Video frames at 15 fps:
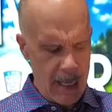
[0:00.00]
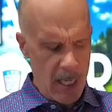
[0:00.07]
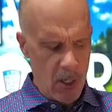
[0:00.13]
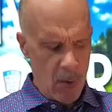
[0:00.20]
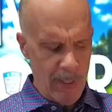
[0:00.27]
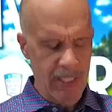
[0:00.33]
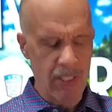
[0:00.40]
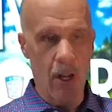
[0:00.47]

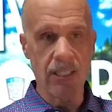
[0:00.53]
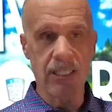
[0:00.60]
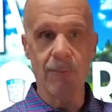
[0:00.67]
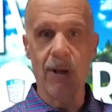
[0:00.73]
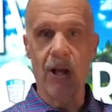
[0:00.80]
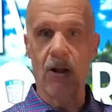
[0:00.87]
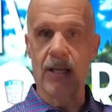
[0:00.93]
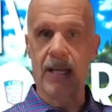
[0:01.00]
we talked
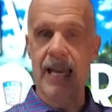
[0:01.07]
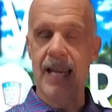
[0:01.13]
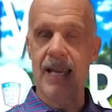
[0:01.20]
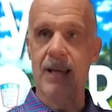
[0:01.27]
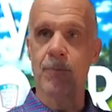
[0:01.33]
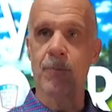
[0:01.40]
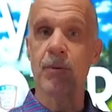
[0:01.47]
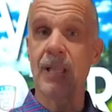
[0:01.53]
about
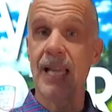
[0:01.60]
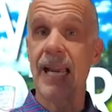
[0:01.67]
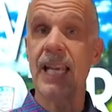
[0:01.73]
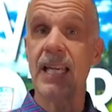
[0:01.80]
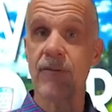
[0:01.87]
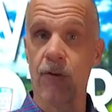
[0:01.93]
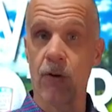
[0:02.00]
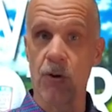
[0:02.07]
a
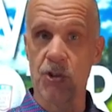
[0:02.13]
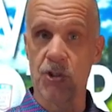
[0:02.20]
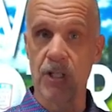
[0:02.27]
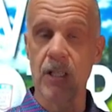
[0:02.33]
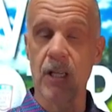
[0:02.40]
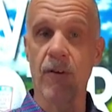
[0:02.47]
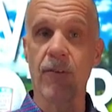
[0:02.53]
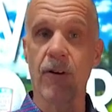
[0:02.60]
blade
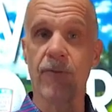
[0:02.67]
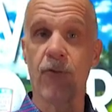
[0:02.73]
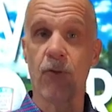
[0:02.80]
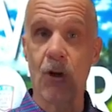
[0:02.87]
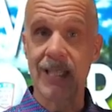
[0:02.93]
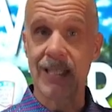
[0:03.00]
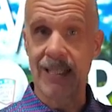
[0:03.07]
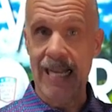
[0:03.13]
version of a
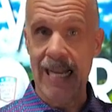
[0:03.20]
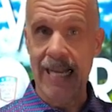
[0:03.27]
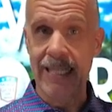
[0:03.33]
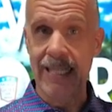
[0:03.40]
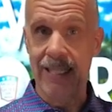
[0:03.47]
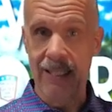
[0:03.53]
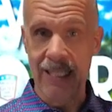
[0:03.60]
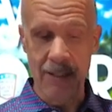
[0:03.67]

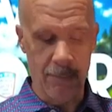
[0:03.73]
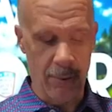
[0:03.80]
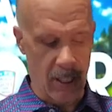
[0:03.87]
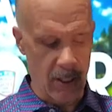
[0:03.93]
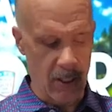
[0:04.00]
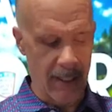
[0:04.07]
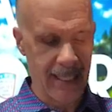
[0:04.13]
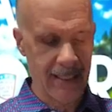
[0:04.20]
Frontline Elite
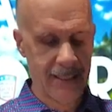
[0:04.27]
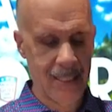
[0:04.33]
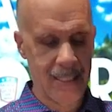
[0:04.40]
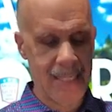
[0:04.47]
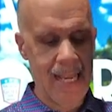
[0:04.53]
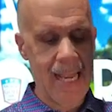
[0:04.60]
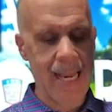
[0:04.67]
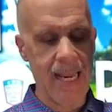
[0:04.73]
putter, and
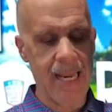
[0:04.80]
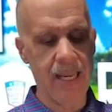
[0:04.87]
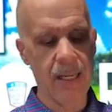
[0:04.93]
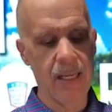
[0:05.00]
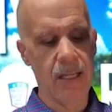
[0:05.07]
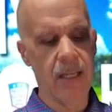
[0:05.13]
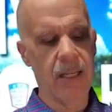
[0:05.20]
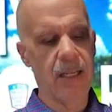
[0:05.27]
today
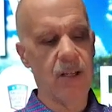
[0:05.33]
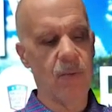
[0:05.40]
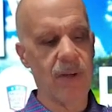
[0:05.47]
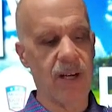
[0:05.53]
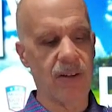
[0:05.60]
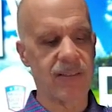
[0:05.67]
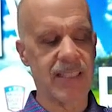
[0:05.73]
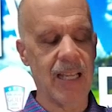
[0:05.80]

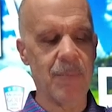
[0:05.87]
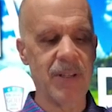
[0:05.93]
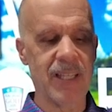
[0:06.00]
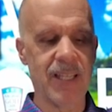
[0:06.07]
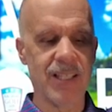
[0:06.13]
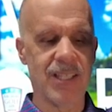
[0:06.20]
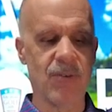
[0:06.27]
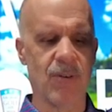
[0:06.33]
we are stepping
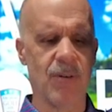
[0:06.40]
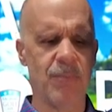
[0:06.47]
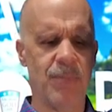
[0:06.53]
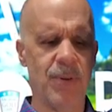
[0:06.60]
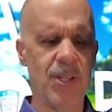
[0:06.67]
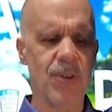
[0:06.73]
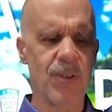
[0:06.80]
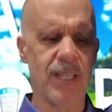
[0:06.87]
into a
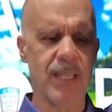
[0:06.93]
beauty